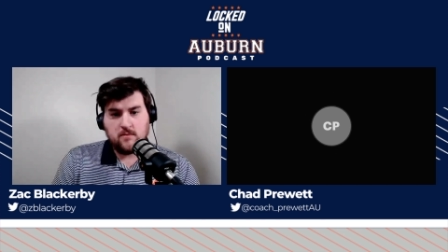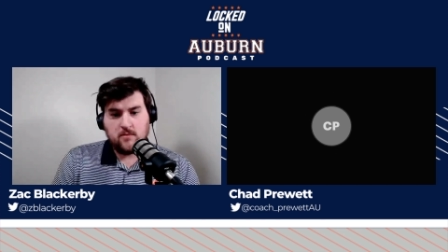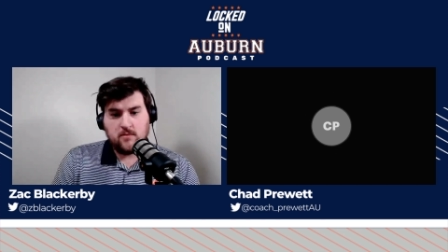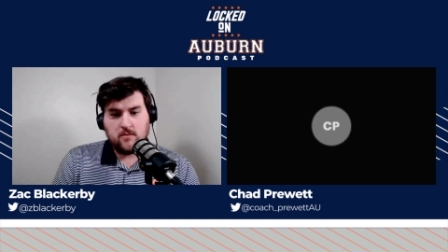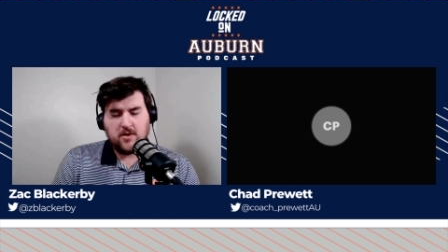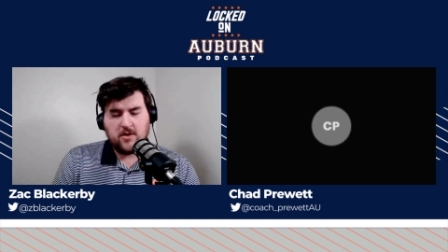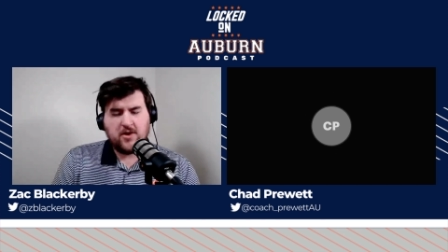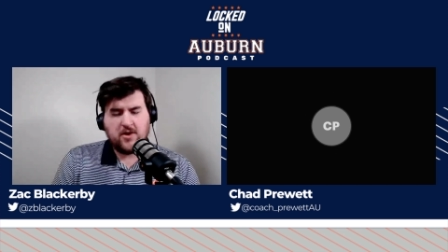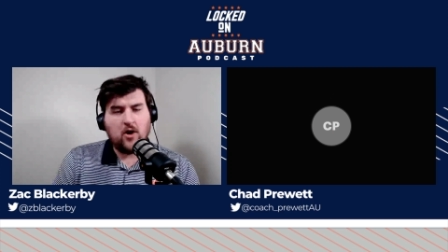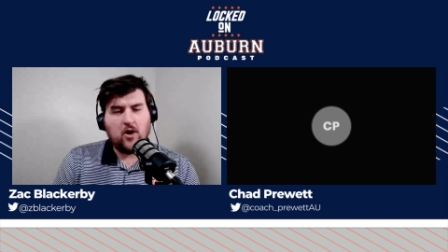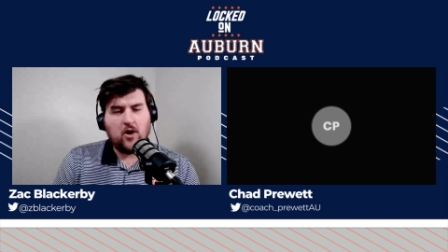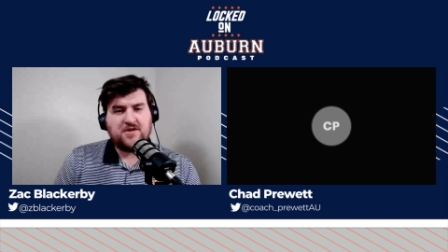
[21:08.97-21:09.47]

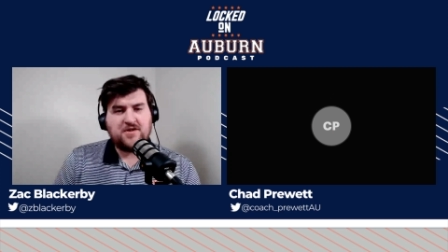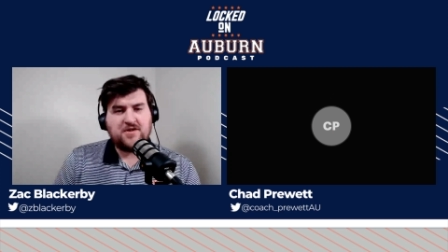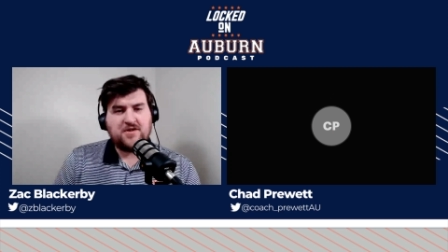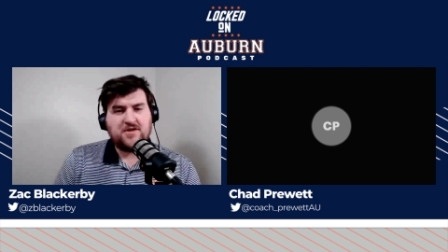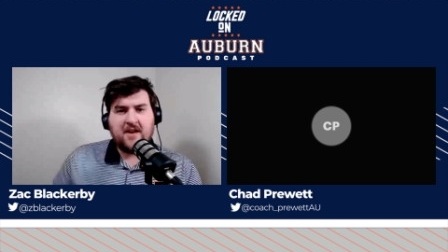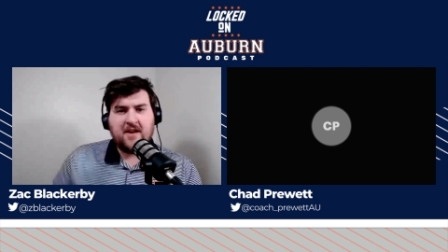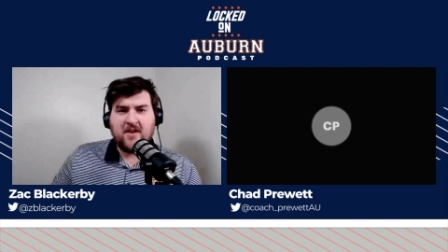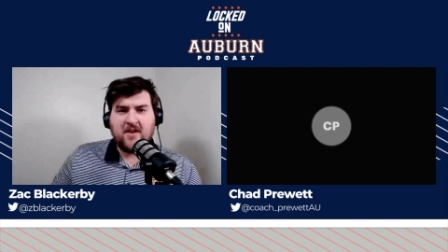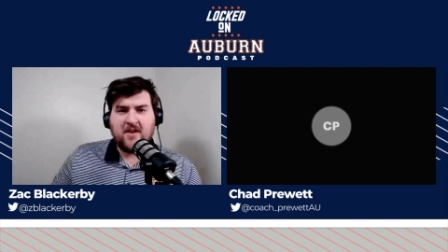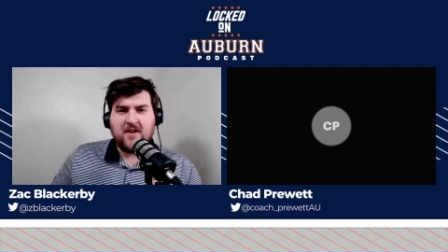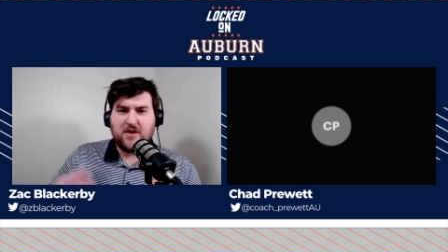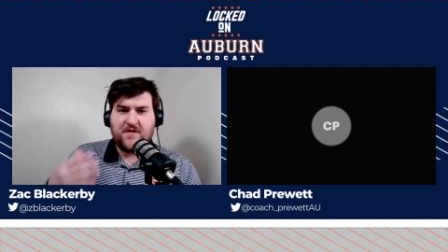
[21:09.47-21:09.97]
Coach, thank you
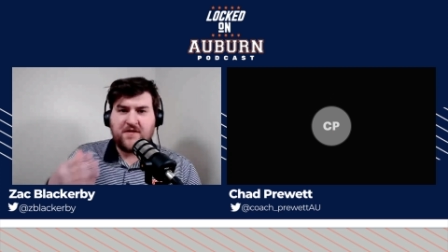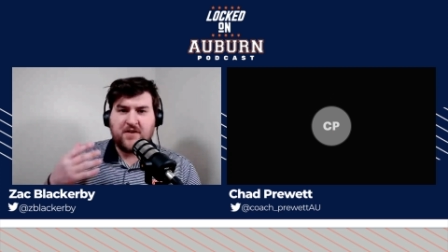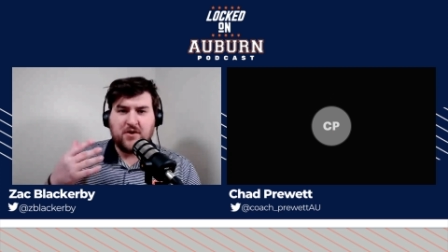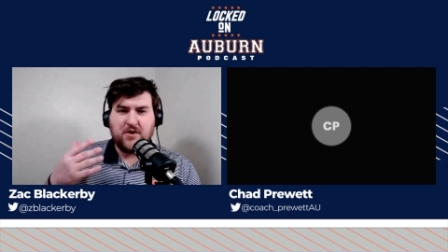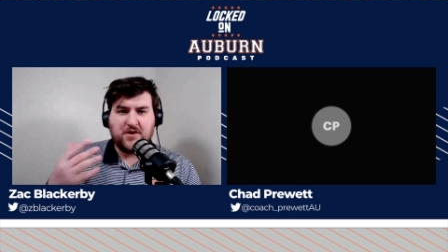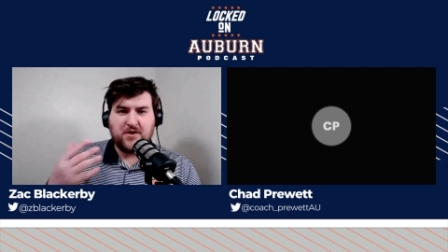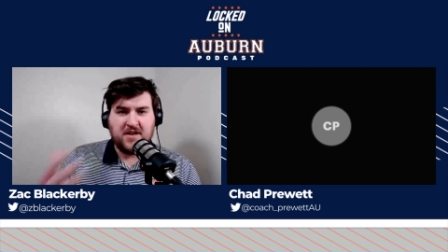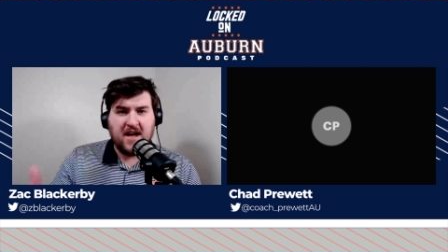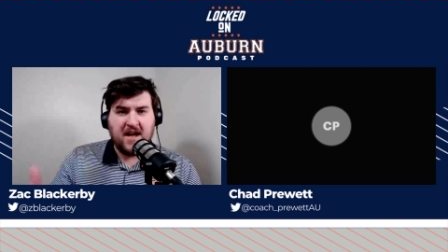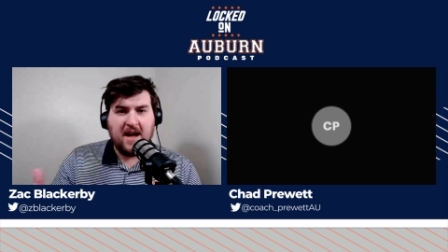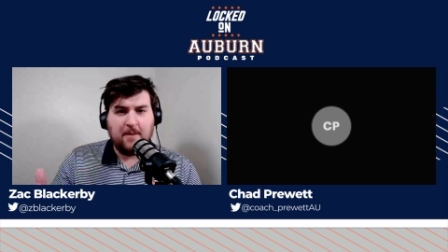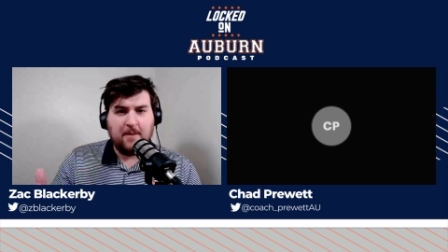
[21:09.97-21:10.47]
so much for your
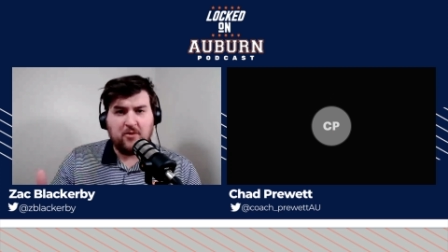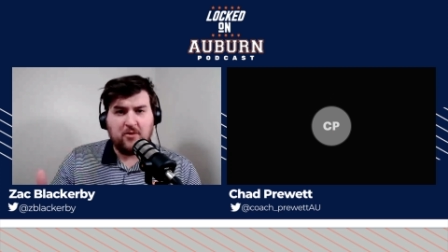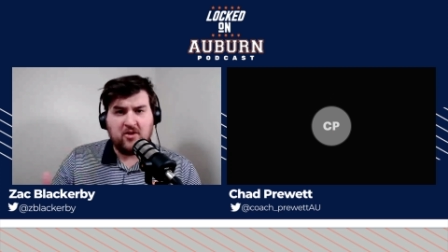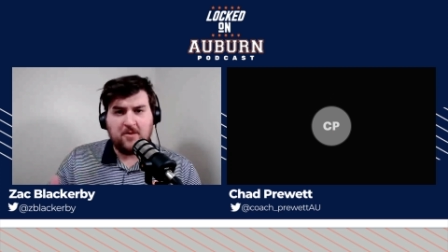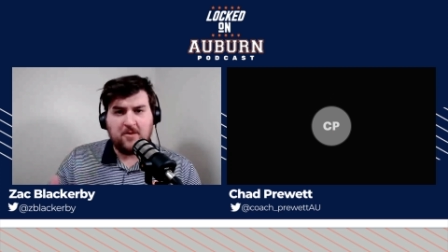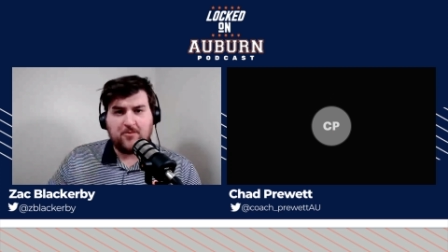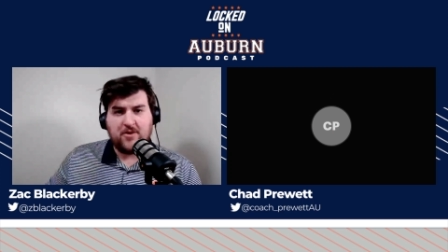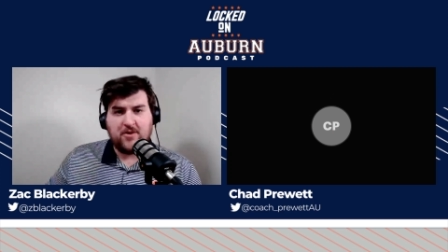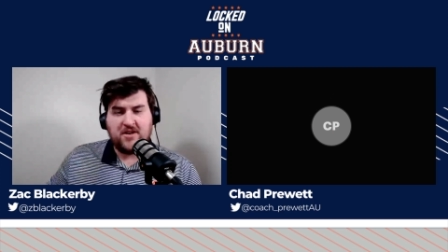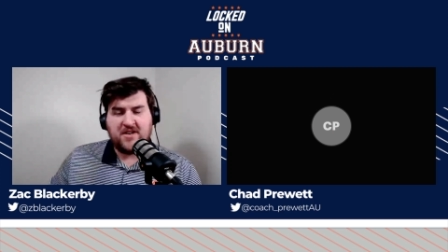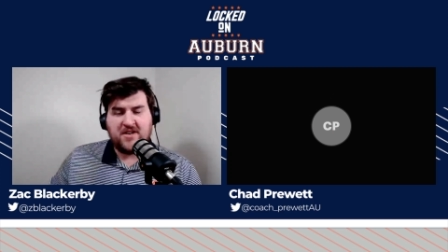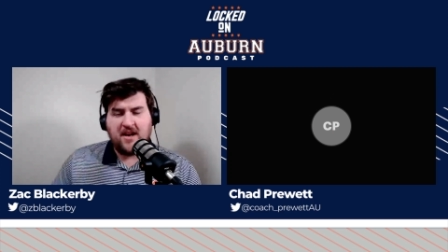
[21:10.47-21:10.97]
time. Really
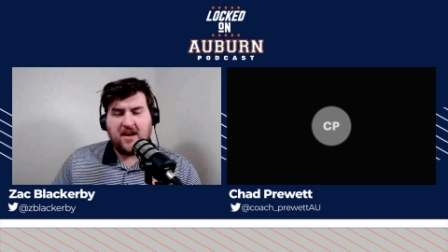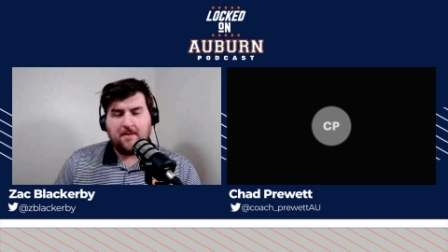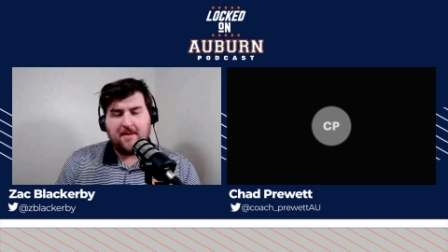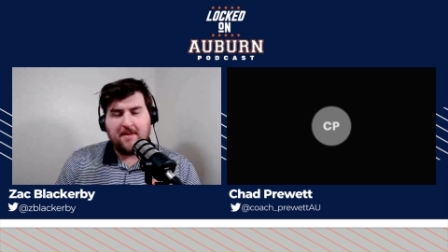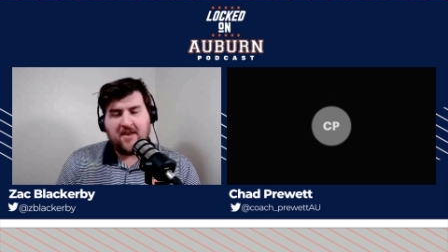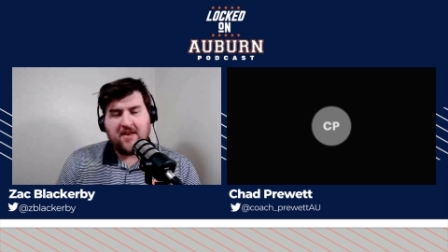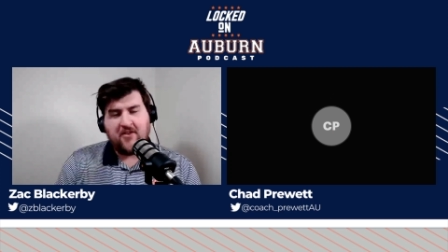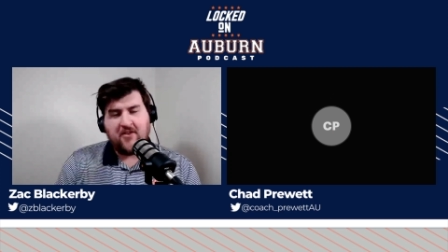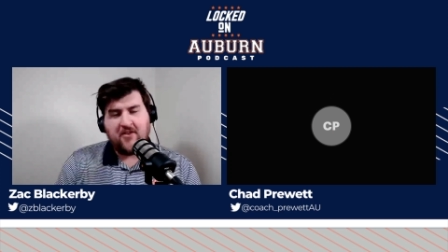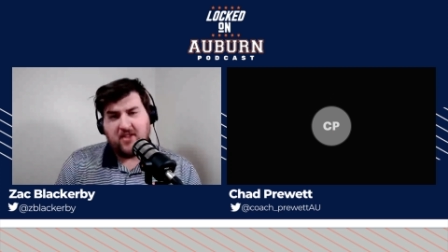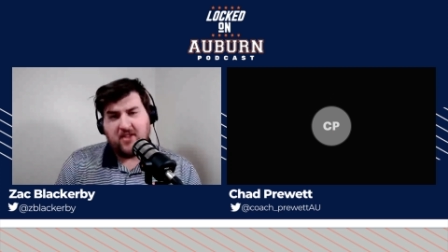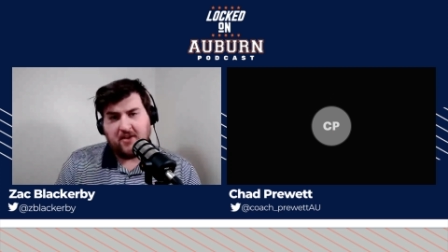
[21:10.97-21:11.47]
appreciate it, and
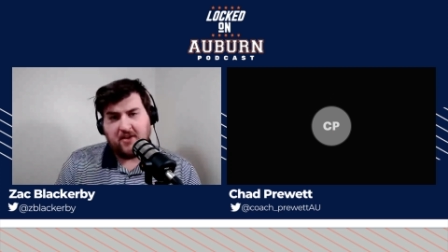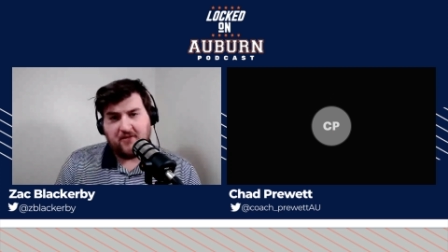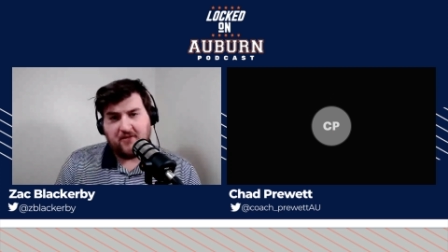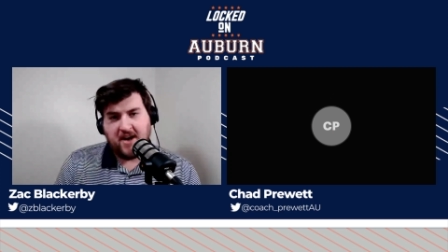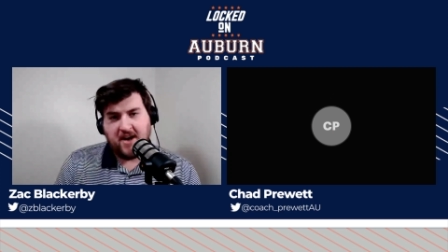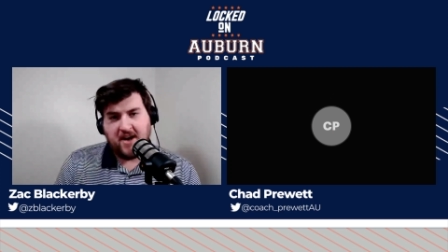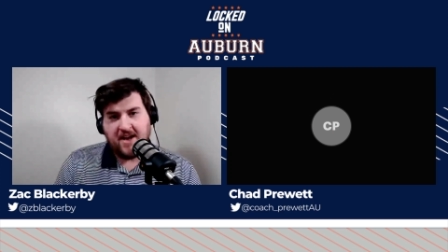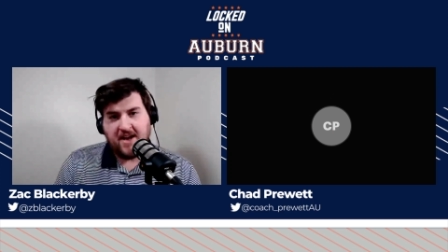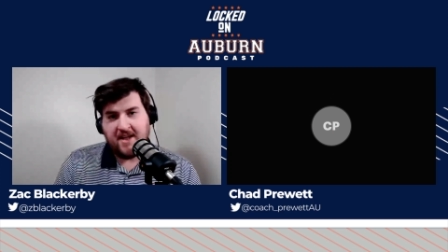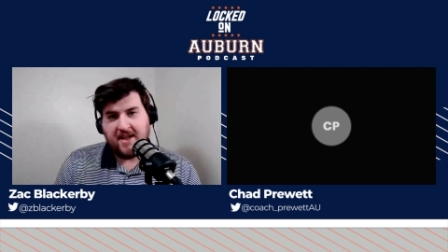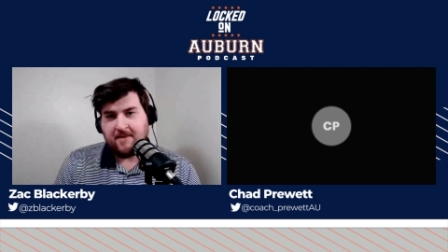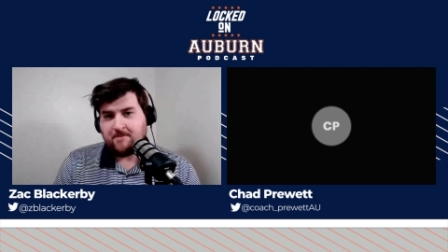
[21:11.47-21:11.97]
best of luck
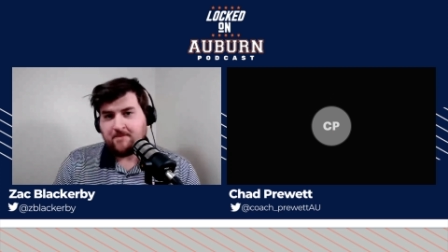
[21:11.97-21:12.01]
Friday.